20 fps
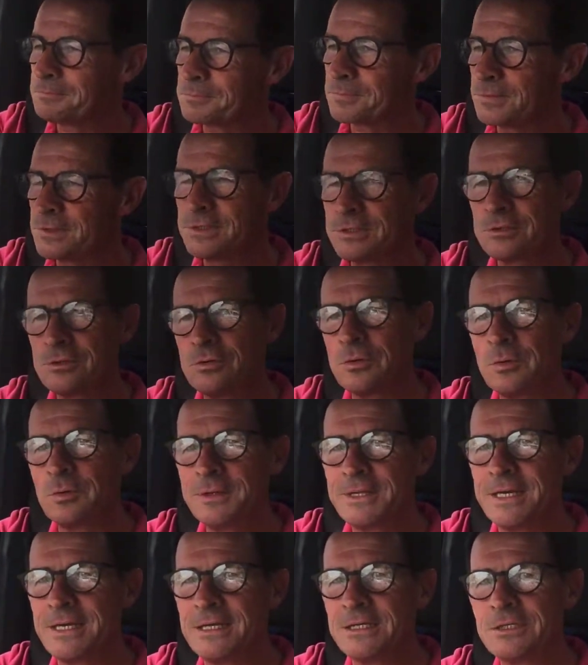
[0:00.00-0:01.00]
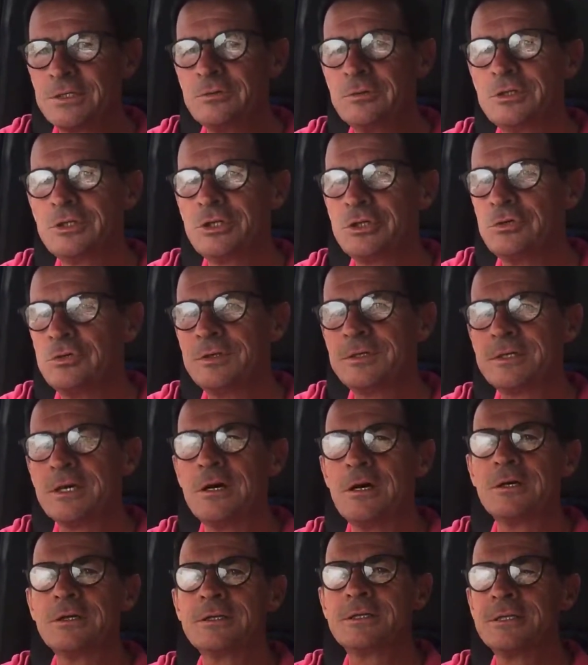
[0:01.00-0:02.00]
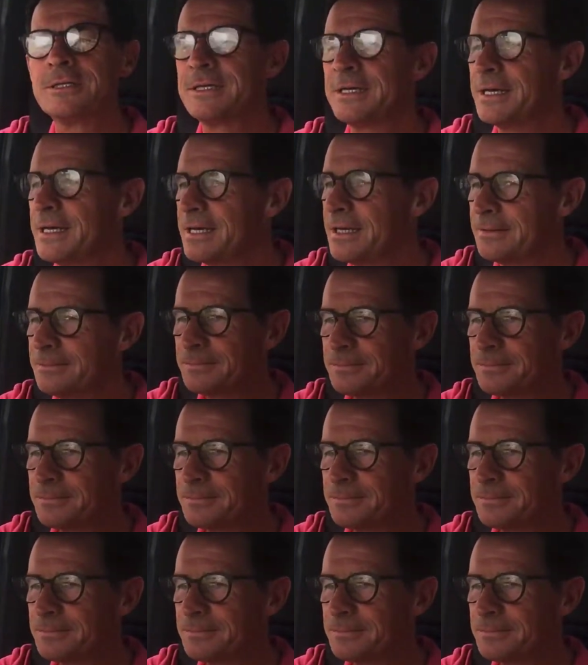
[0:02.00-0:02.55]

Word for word: So we were thinking of doing two songs today.